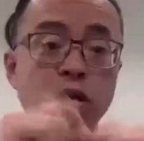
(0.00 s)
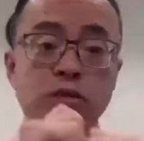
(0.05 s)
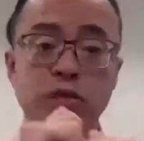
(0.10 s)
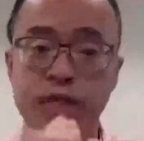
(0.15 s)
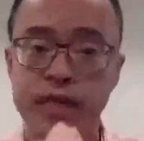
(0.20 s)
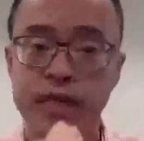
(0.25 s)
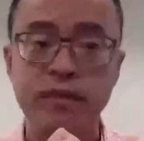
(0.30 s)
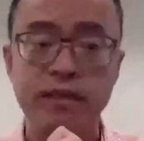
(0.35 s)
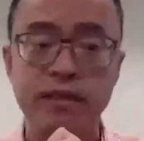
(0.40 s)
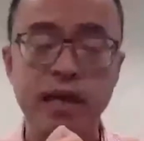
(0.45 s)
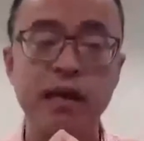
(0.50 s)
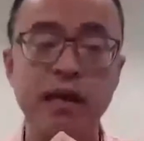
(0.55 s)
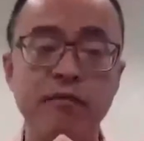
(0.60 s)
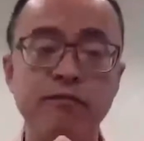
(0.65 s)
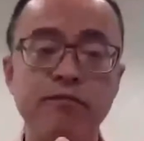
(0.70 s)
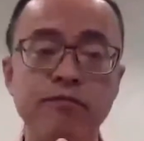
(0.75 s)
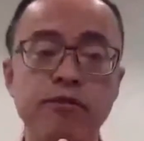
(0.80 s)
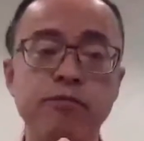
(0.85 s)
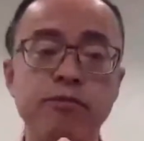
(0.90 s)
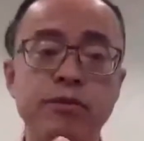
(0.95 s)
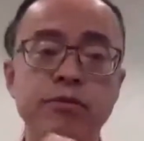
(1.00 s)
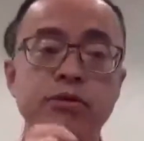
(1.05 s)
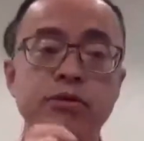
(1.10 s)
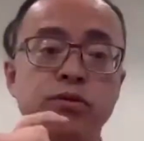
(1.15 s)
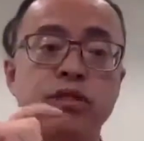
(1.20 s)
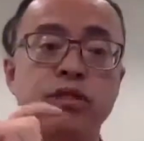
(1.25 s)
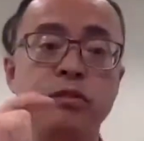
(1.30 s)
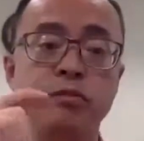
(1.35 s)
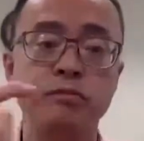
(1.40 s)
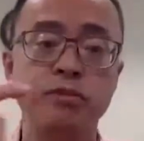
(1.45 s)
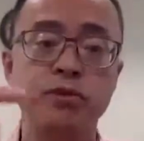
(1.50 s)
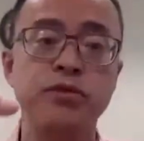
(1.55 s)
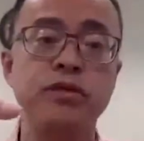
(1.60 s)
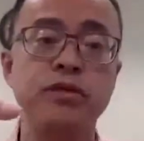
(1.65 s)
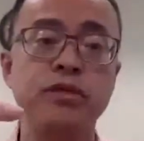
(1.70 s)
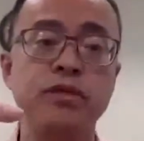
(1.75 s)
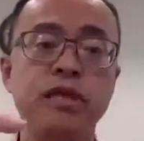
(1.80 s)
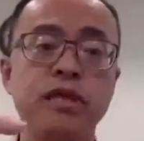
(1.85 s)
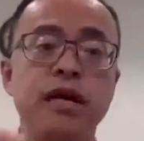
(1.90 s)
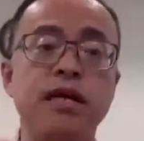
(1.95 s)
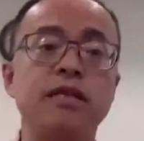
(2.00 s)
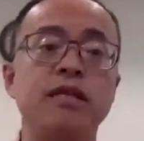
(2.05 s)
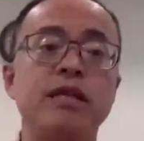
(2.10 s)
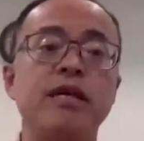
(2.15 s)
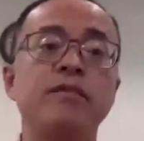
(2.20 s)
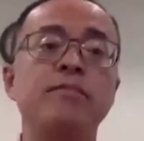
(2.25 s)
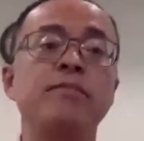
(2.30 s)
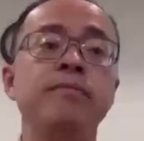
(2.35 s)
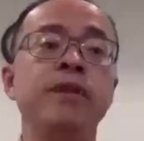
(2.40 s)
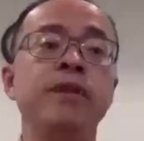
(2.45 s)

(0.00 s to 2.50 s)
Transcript: take time for people to experience that. And